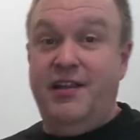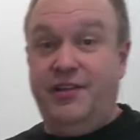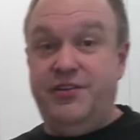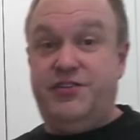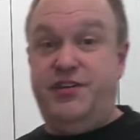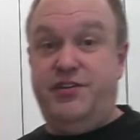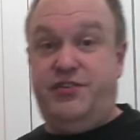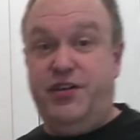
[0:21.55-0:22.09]

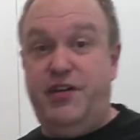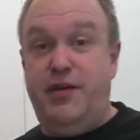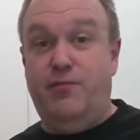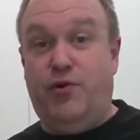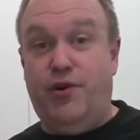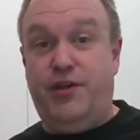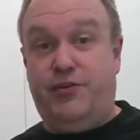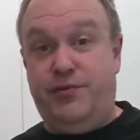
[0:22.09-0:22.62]
listen to Sunday
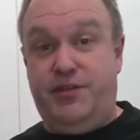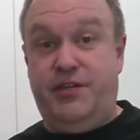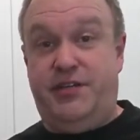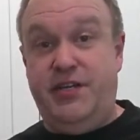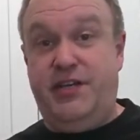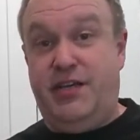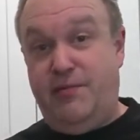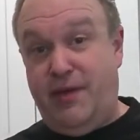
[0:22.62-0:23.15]
mornings with the
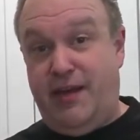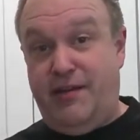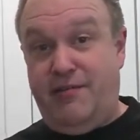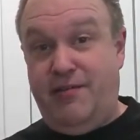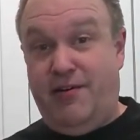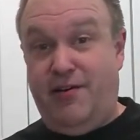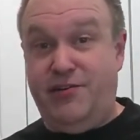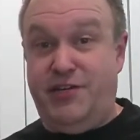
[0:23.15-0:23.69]
Tiki Man
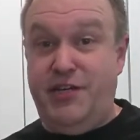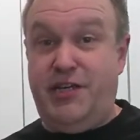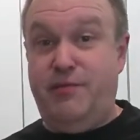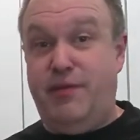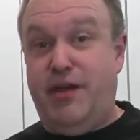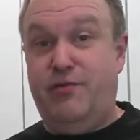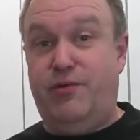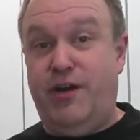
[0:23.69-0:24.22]
on
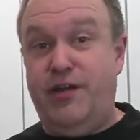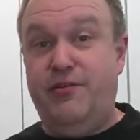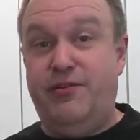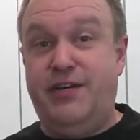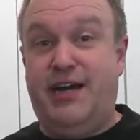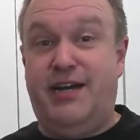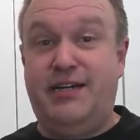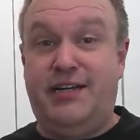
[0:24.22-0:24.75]

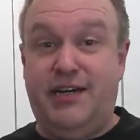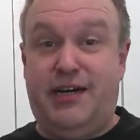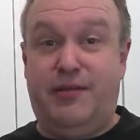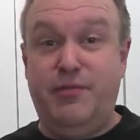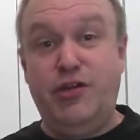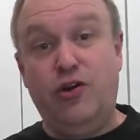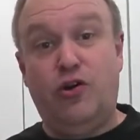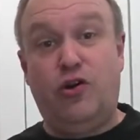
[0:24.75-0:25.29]

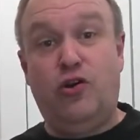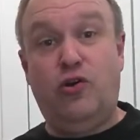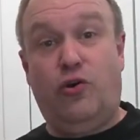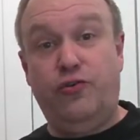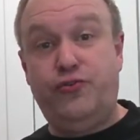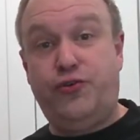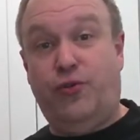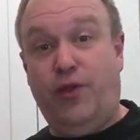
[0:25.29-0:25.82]
TikiManRadio.com, your
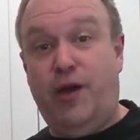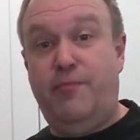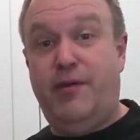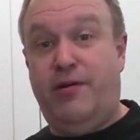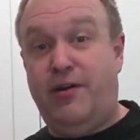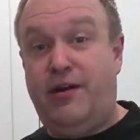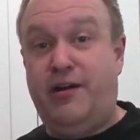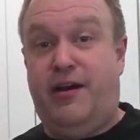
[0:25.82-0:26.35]
coastal
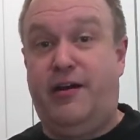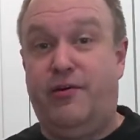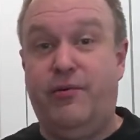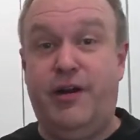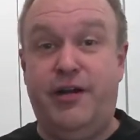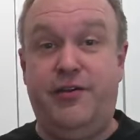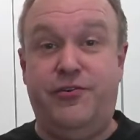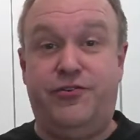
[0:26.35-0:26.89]
Americana
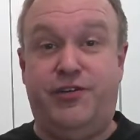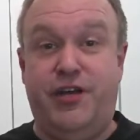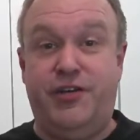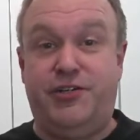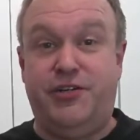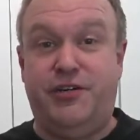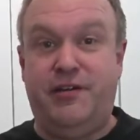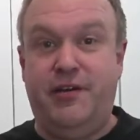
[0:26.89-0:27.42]
radio
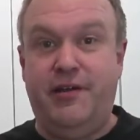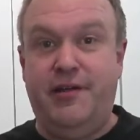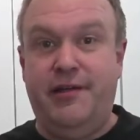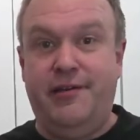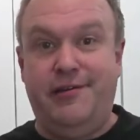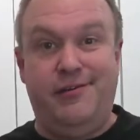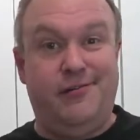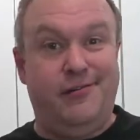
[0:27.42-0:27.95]
station.
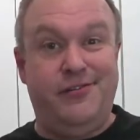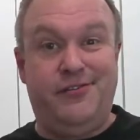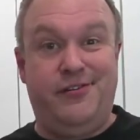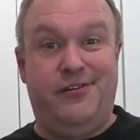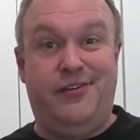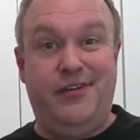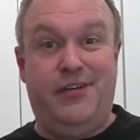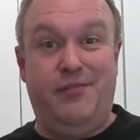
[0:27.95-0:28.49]
You don't listen
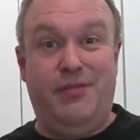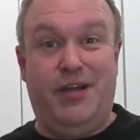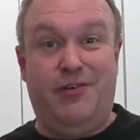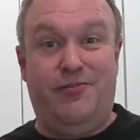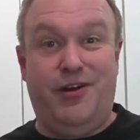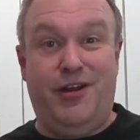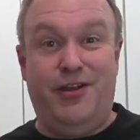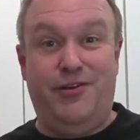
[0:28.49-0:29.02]
to Tiki Man
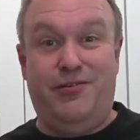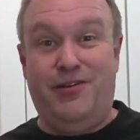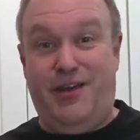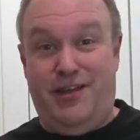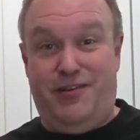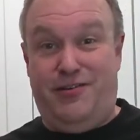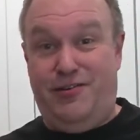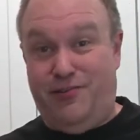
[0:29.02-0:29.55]
Radio
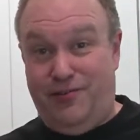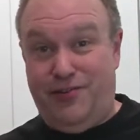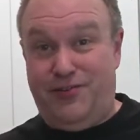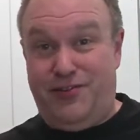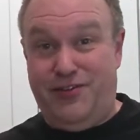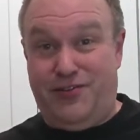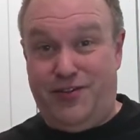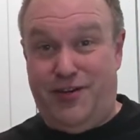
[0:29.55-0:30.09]
and you don't
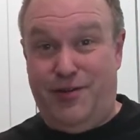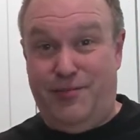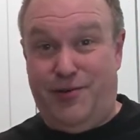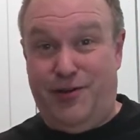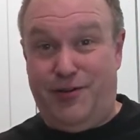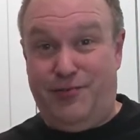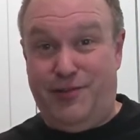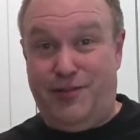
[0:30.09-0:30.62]
listen to Sunday
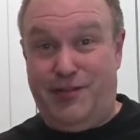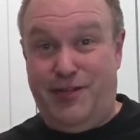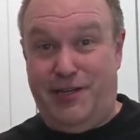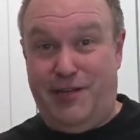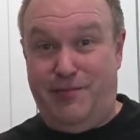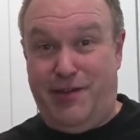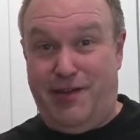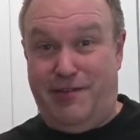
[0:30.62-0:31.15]
mornings with the
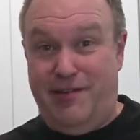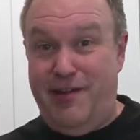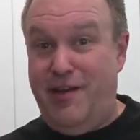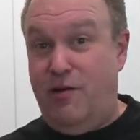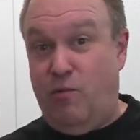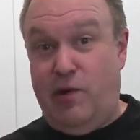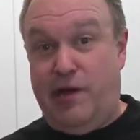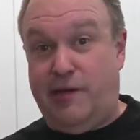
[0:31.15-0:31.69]
Tiki
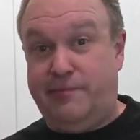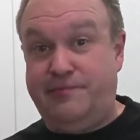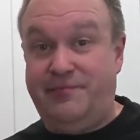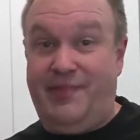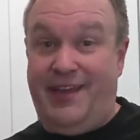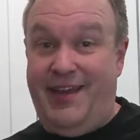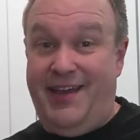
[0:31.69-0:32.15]
Man, well,